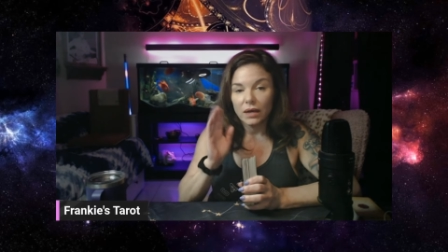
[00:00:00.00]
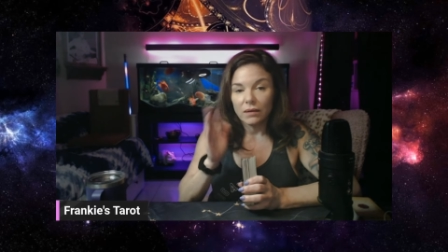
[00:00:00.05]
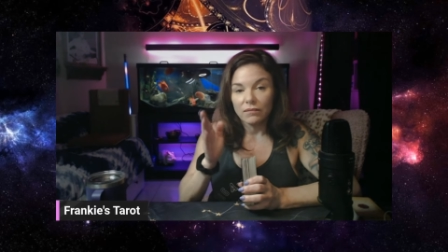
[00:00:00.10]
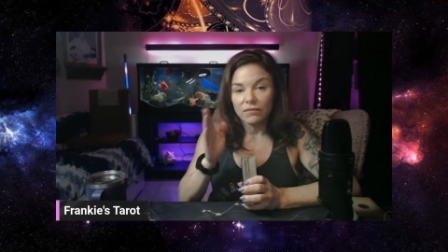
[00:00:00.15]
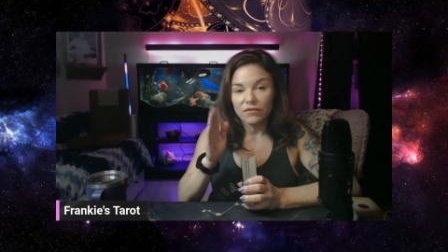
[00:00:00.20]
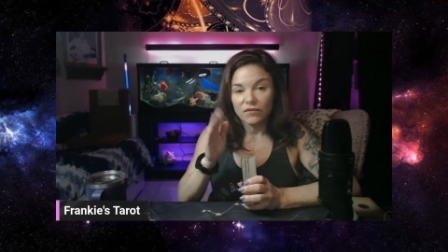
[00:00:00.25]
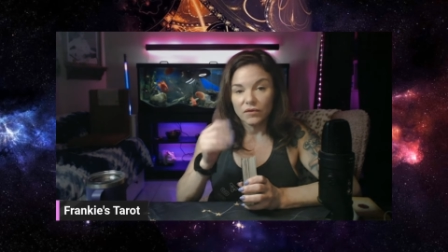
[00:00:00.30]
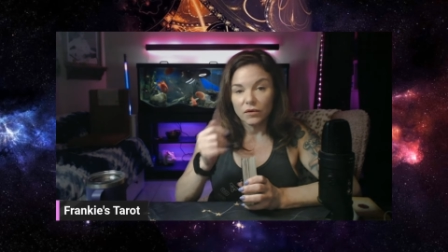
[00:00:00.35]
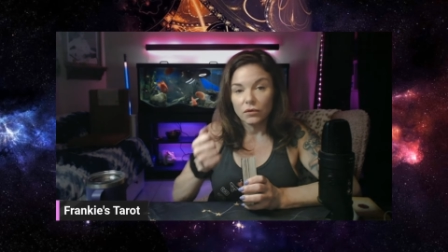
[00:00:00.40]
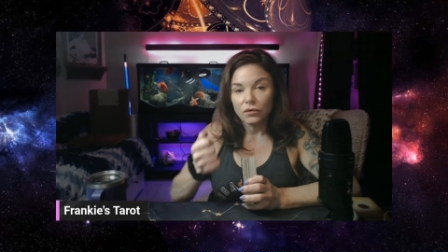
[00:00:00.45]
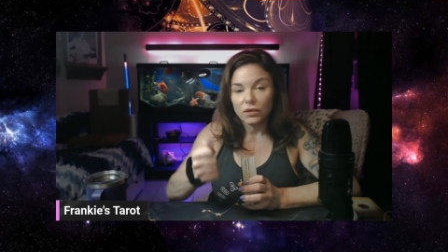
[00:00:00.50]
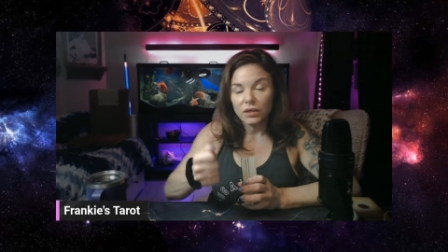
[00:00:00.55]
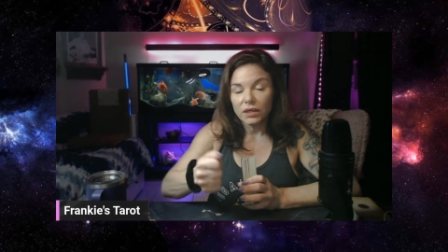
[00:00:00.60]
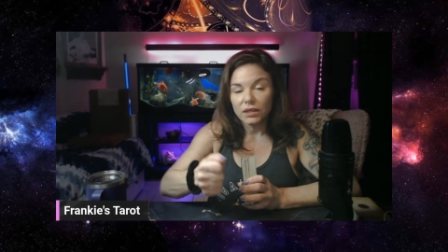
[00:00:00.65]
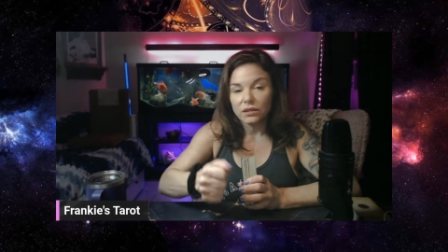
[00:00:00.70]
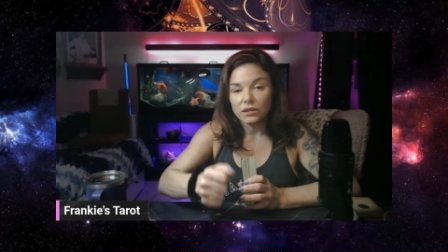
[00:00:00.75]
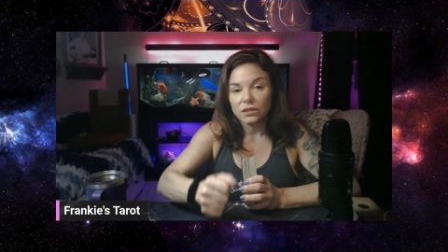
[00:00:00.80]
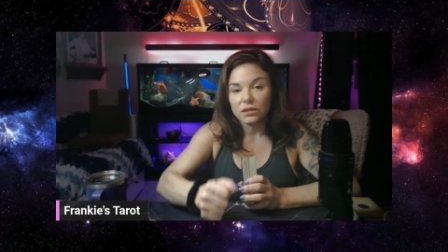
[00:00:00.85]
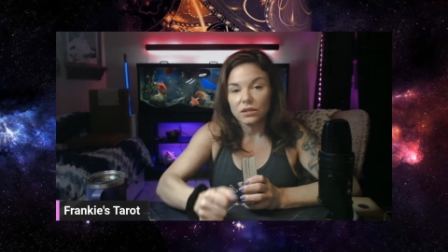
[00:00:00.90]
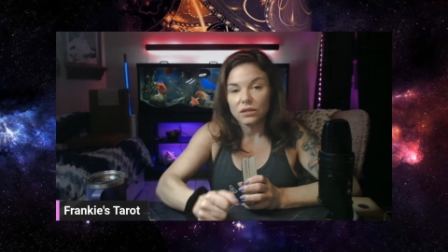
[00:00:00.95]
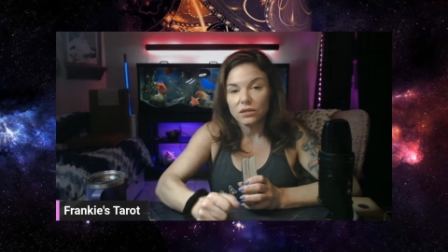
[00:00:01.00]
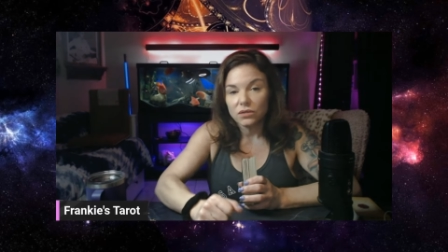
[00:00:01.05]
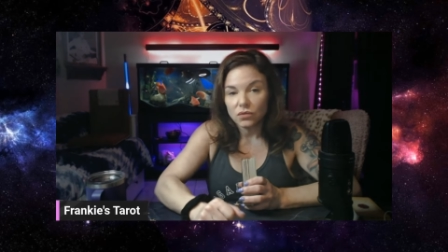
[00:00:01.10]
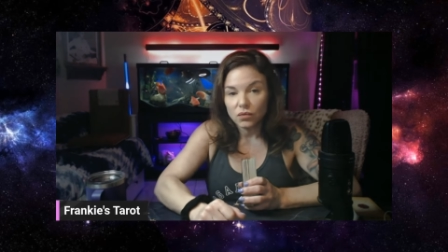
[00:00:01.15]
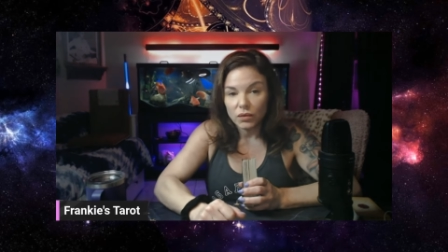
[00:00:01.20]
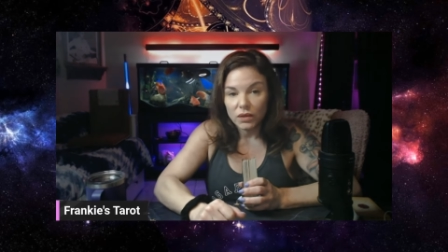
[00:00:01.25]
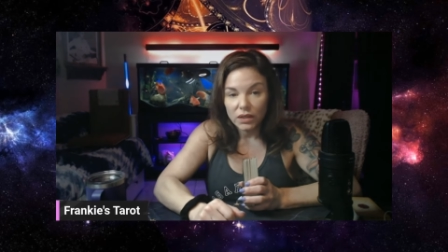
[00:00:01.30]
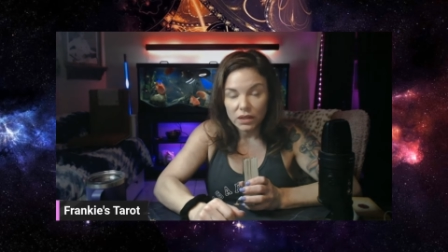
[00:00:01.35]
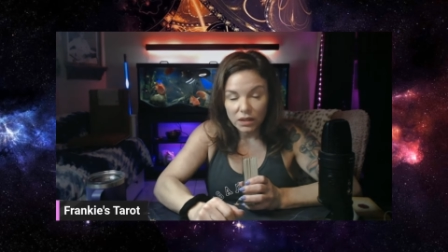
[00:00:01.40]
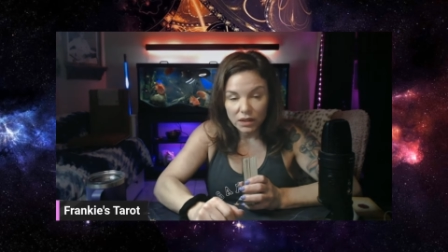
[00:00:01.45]
I'm focused
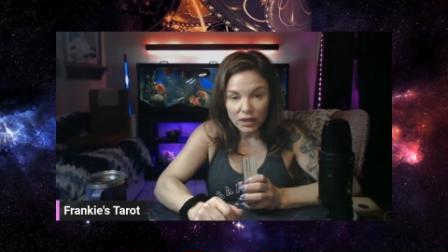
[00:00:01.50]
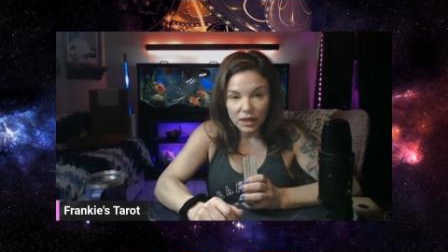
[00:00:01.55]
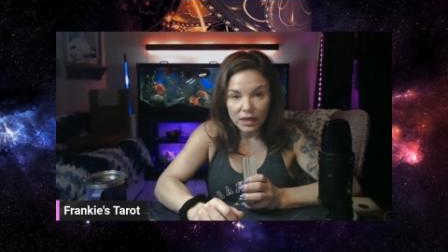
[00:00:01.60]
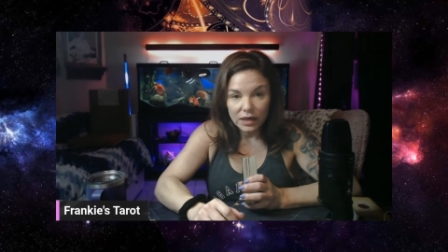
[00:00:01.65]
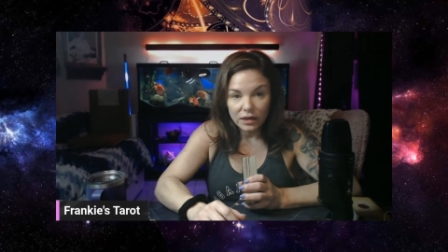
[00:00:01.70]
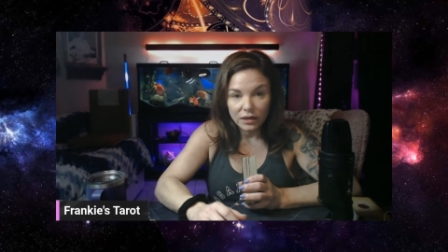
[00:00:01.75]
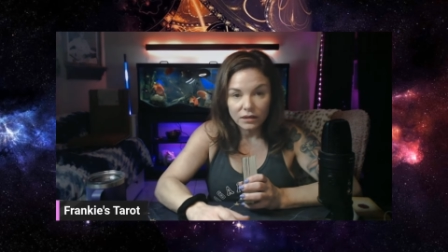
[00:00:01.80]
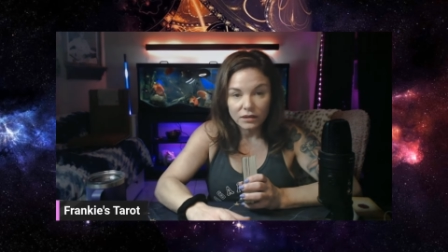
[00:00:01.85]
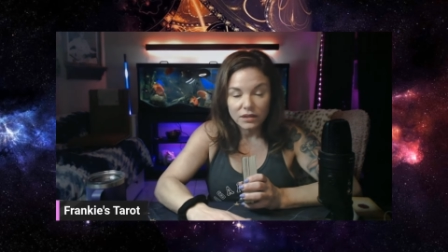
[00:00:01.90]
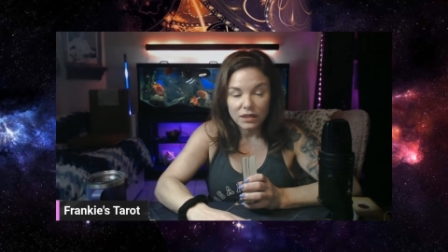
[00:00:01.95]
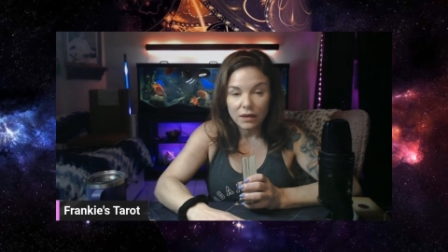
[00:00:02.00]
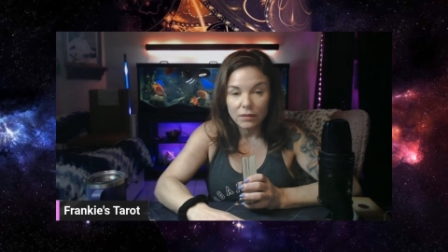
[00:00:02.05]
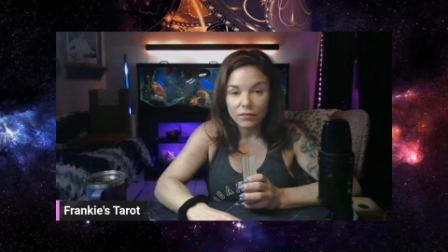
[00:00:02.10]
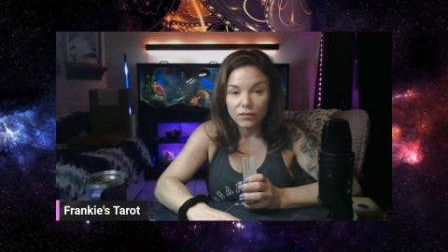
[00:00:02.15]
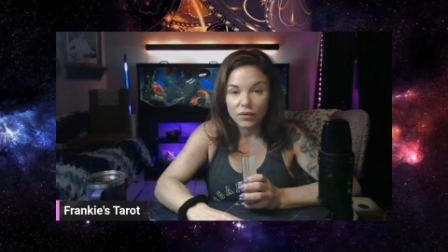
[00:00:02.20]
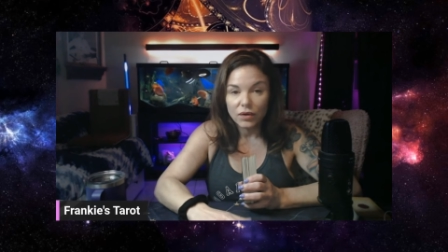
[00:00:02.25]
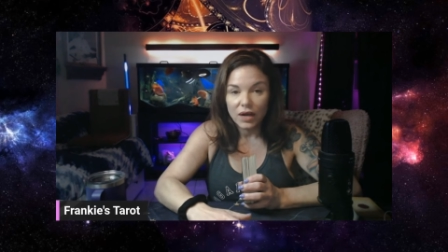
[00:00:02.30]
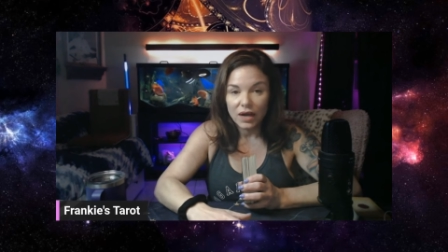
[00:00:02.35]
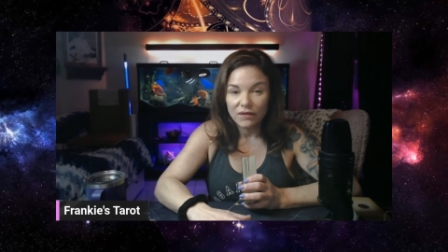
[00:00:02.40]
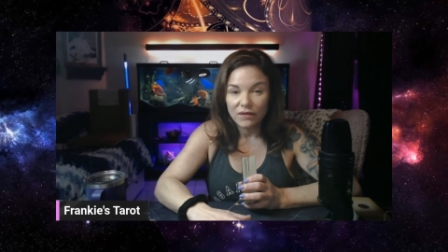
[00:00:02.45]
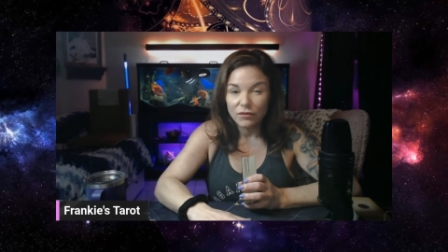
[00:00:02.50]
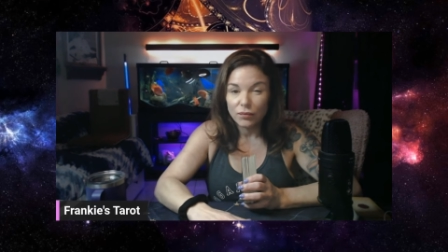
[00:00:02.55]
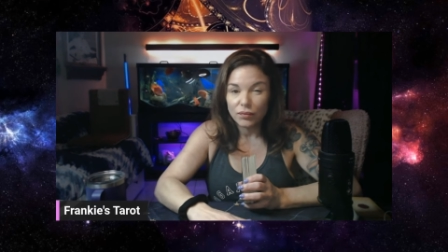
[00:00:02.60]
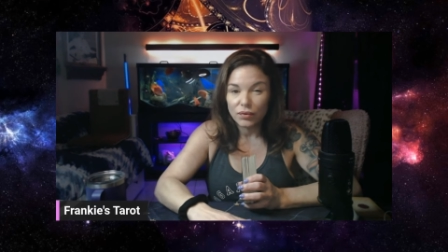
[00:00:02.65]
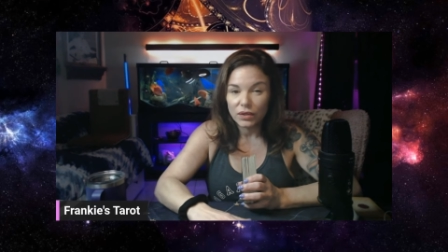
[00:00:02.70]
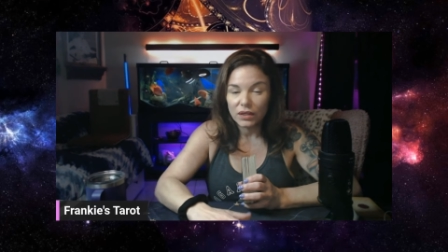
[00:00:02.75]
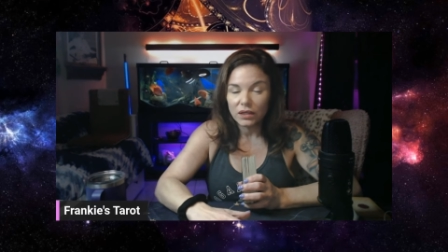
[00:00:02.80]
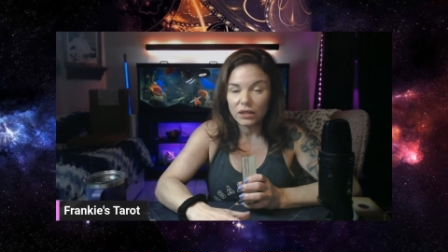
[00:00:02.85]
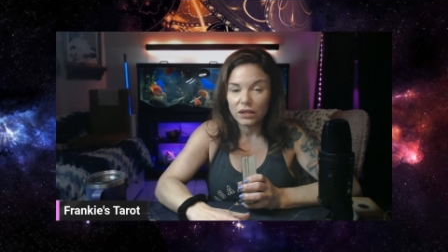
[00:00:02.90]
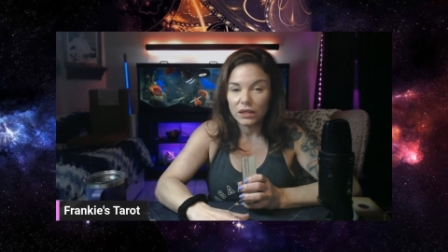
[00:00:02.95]
this week and I have a
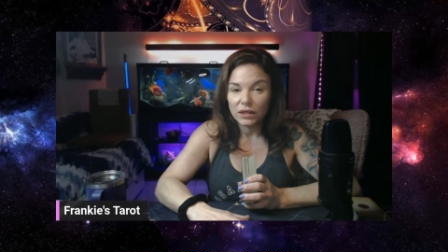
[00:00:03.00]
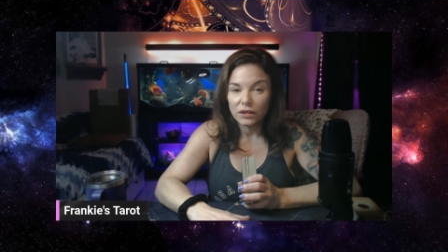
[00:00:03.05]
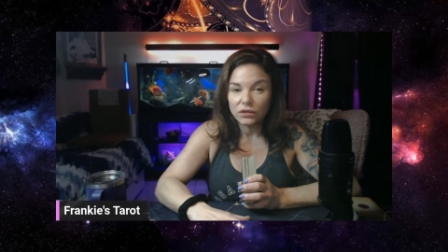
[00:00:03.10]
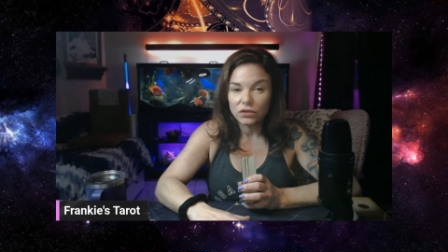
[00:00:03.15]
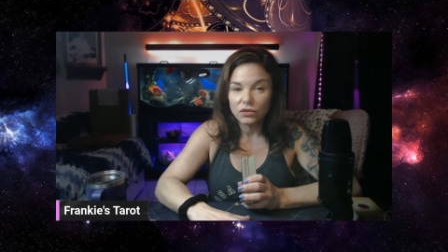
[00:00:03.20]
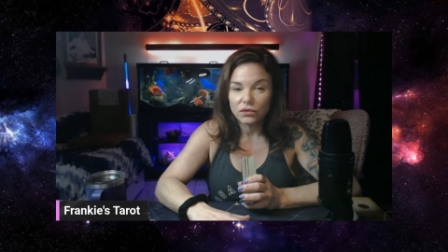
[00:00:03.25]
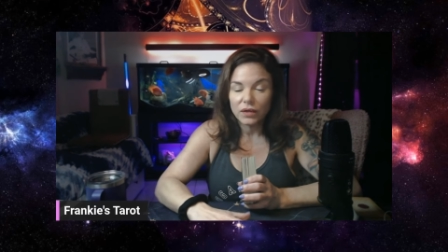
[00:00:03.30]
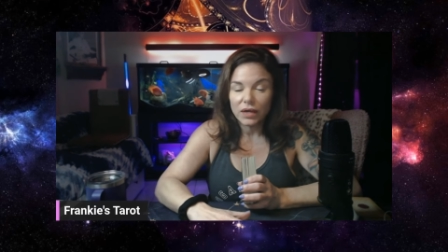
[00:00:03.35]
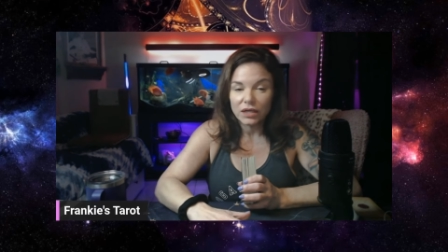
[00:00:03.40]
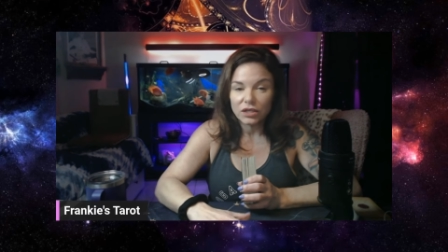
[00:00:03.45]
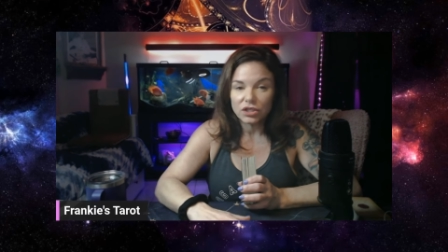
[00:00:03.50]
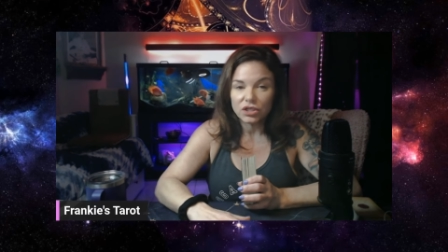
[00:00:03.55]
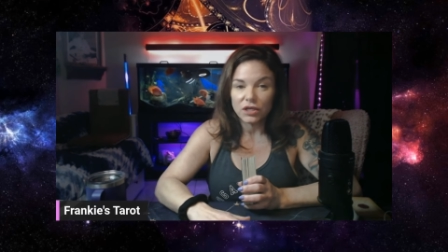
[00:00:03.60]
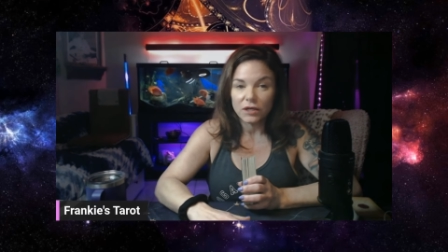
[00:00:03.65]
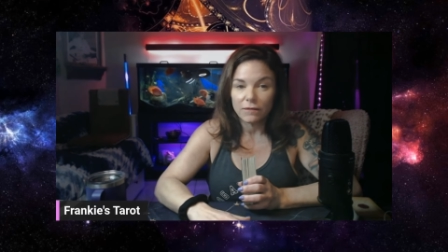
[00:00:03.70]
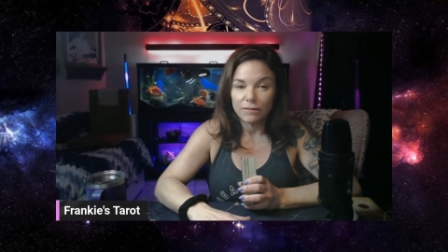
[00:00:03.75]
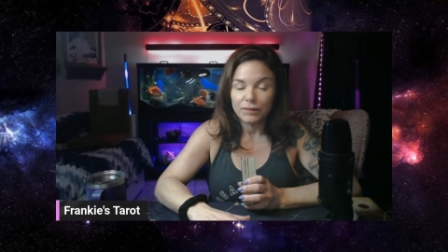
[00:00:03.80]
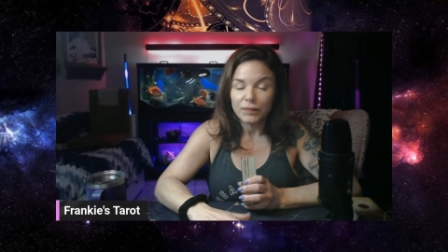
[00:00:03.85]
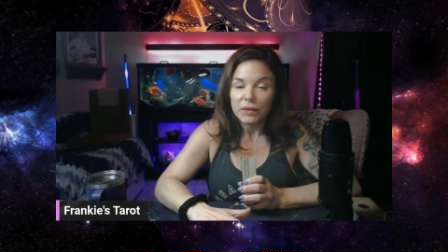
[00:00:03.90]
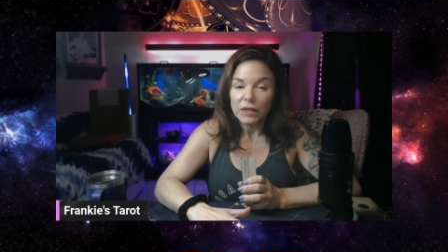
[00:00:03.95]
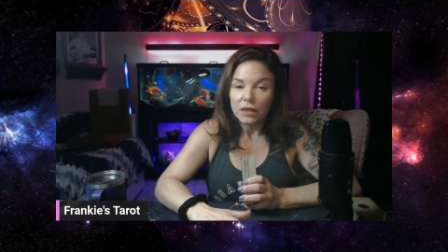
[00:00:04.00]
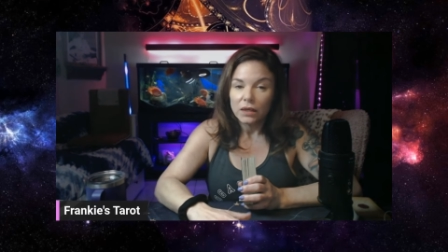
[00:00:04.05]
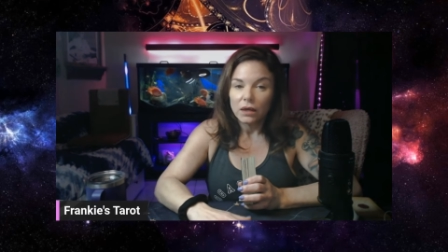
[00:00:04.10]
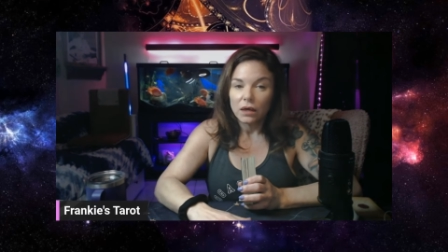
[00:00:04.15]
pretty clear direction